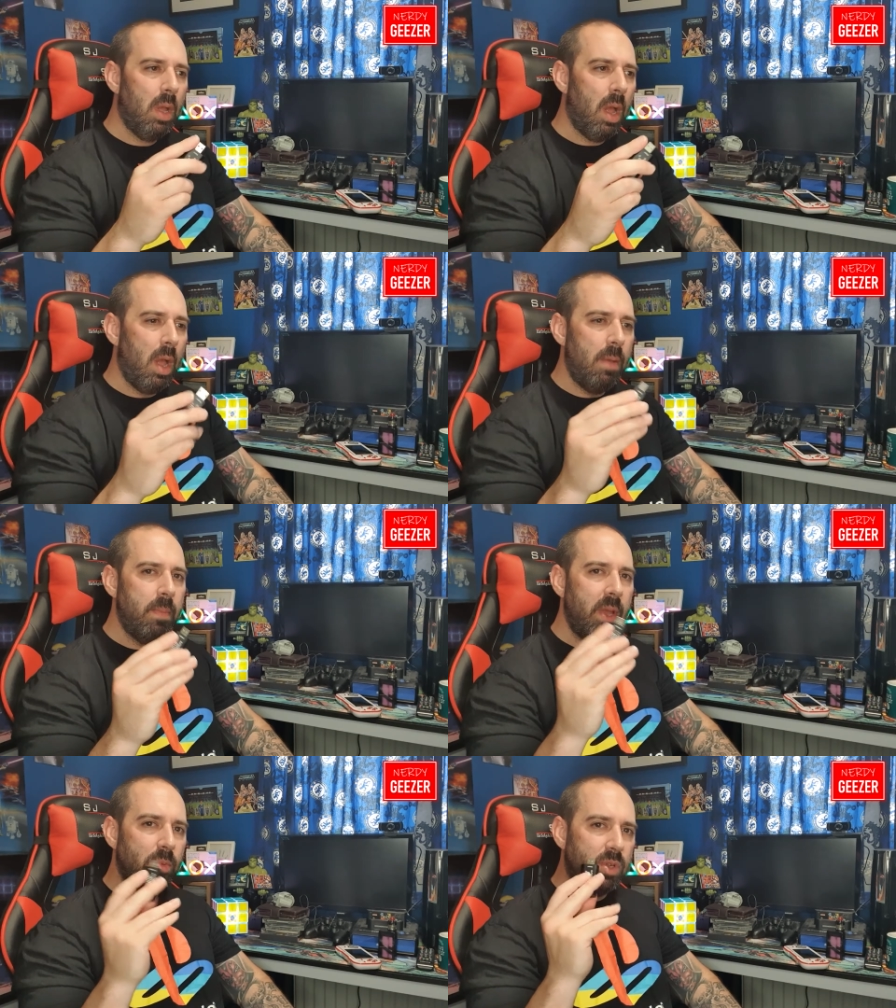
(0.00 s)

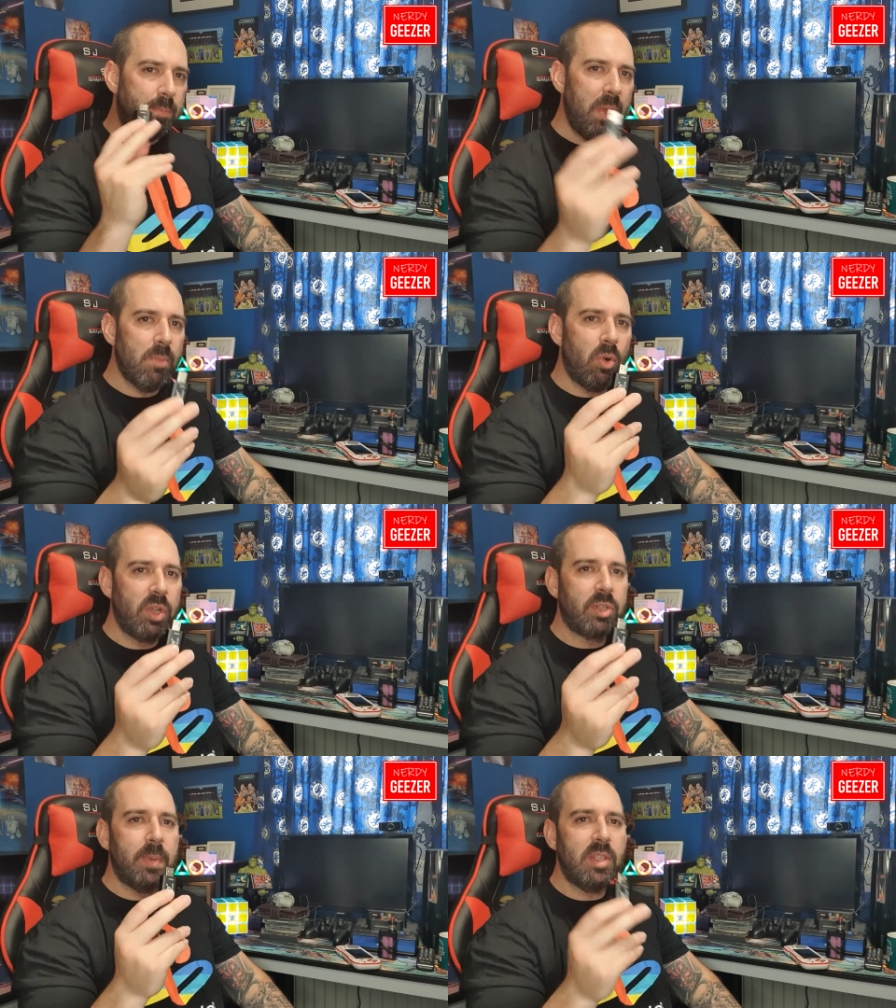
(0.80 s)
It was a bit more
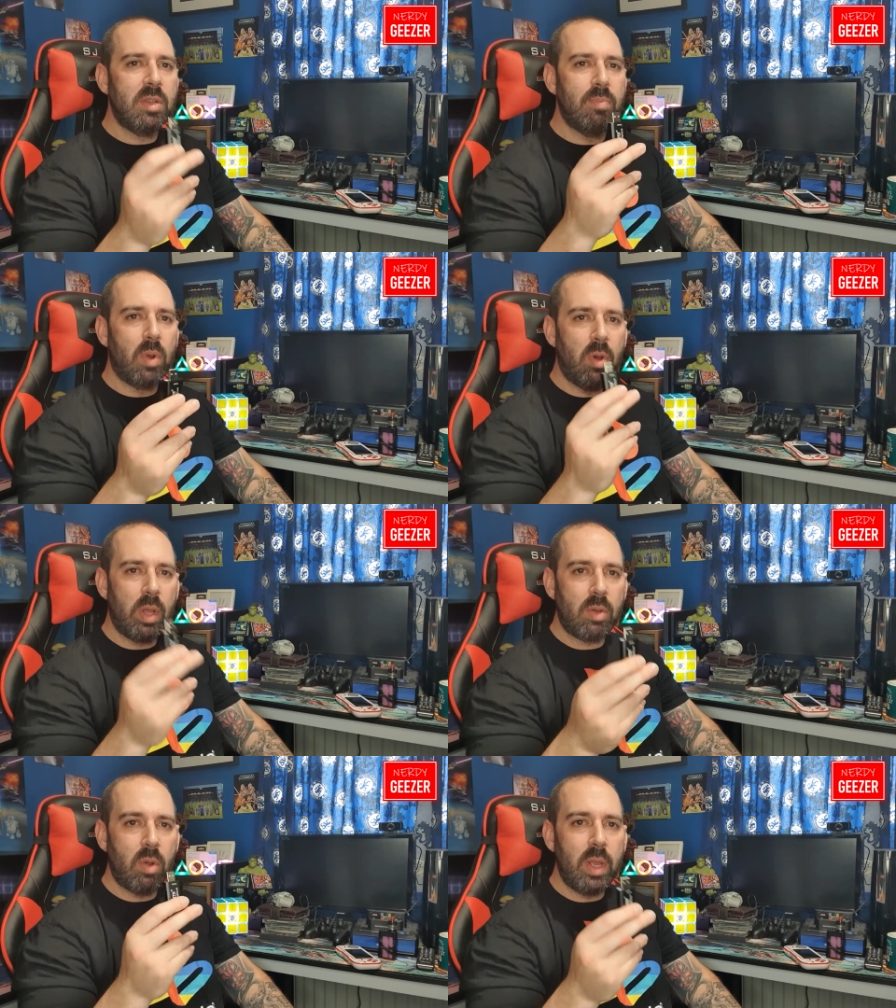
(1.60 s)
expensive when I
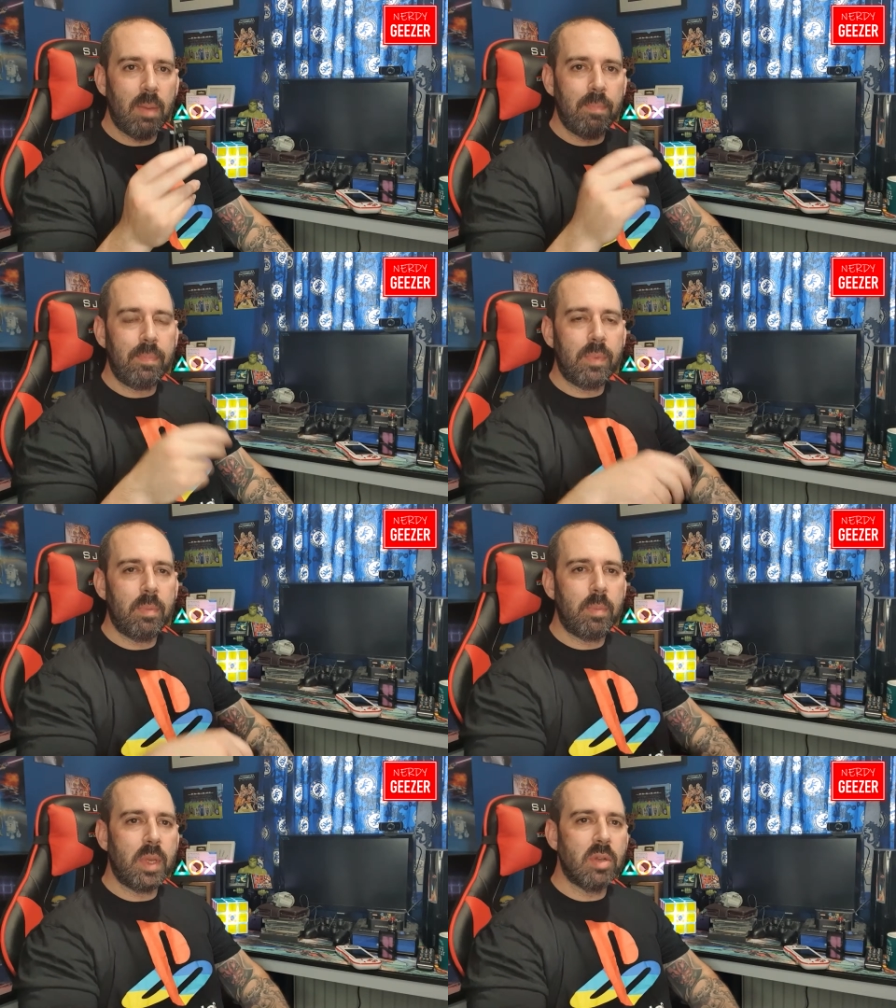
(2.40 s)
got it,
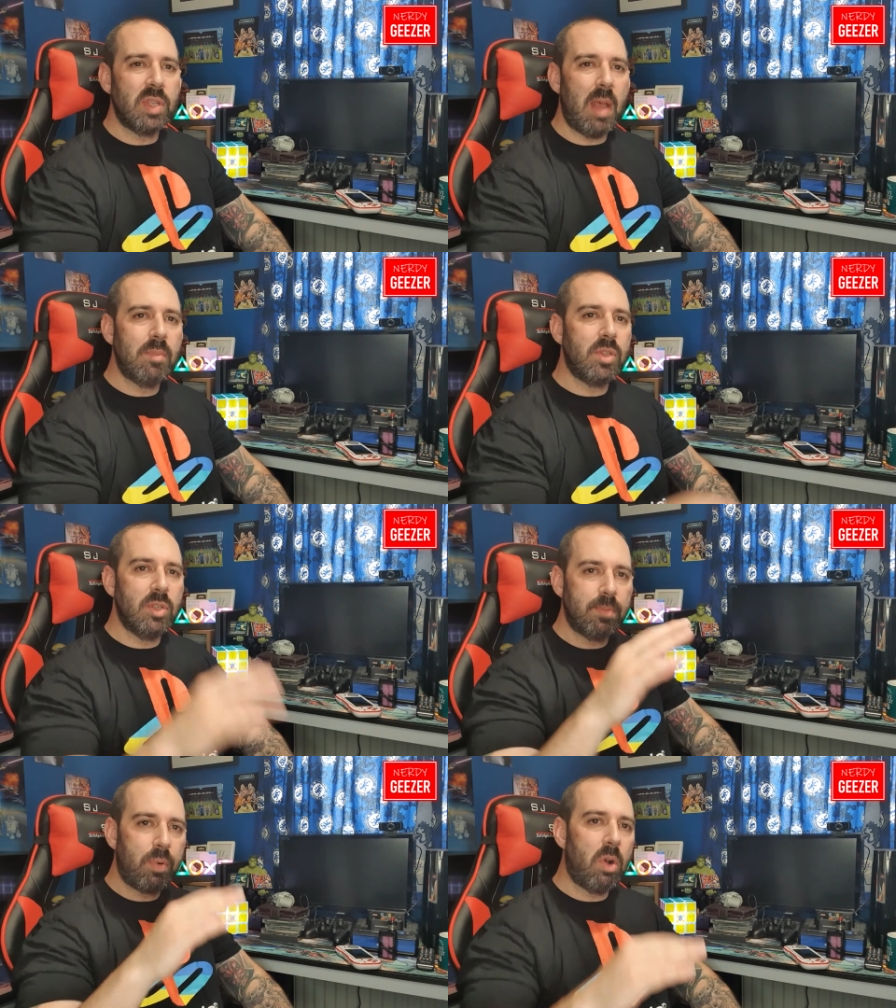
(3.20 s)
because
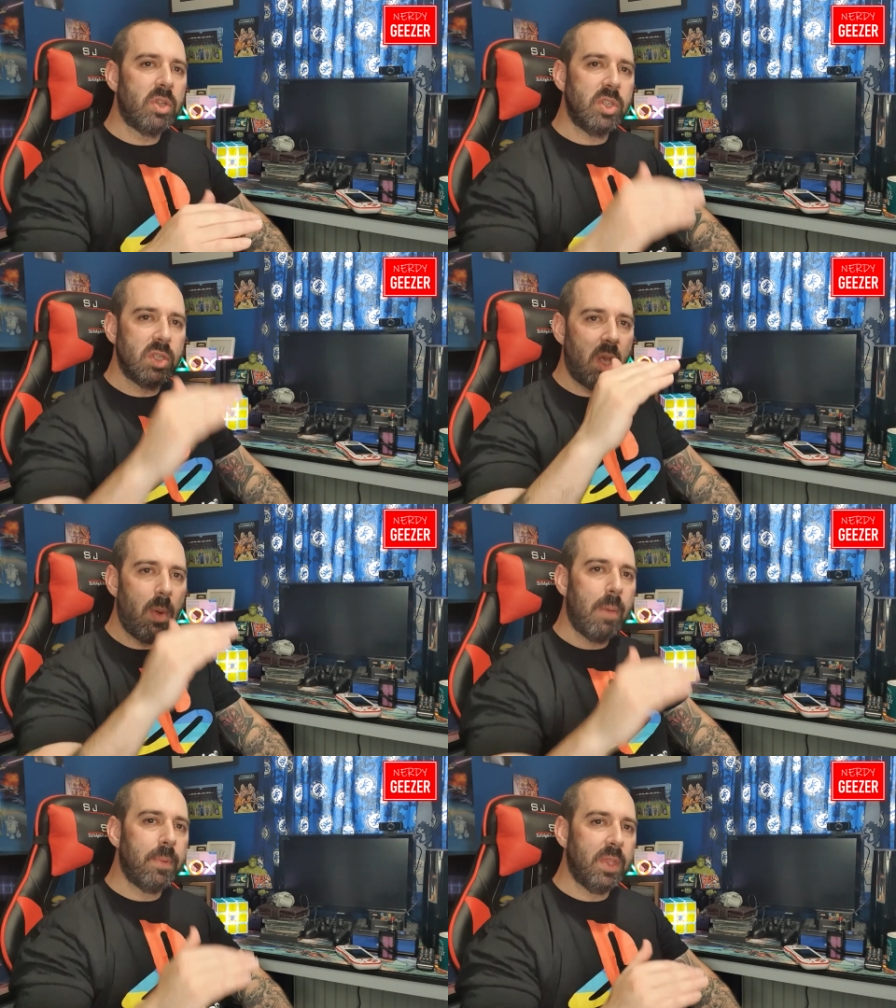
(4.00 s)
Amazon's prices go
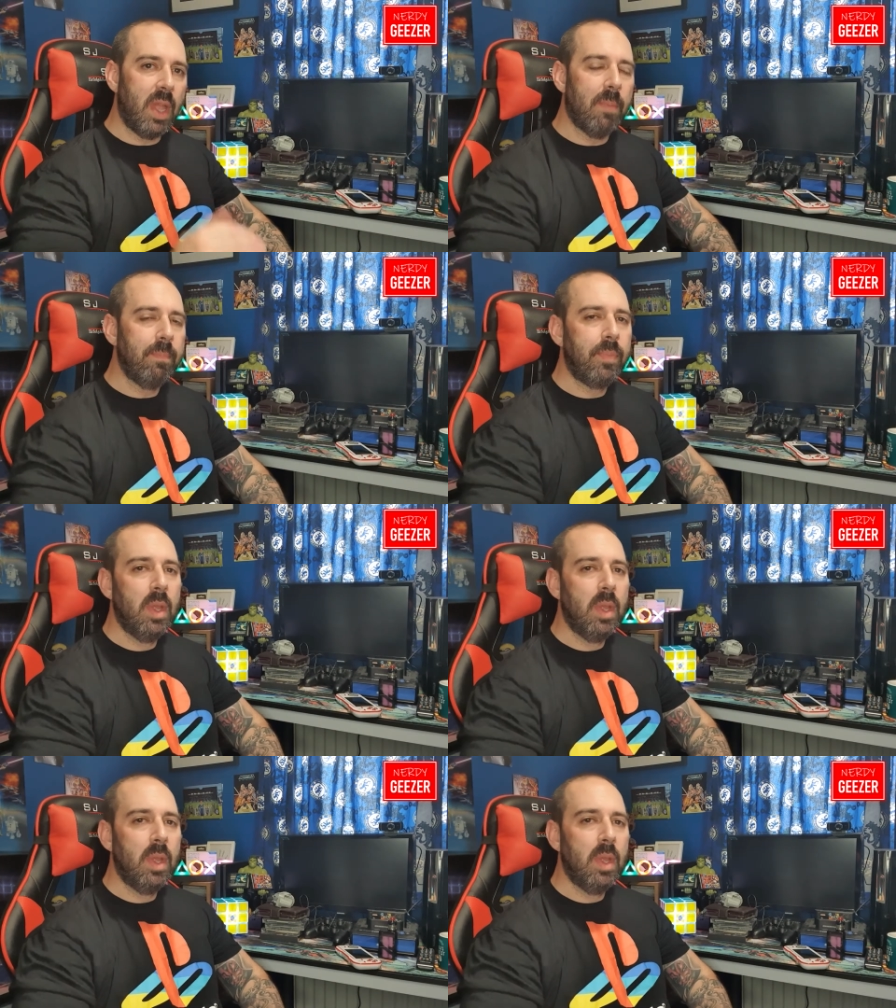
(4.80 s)
up and down.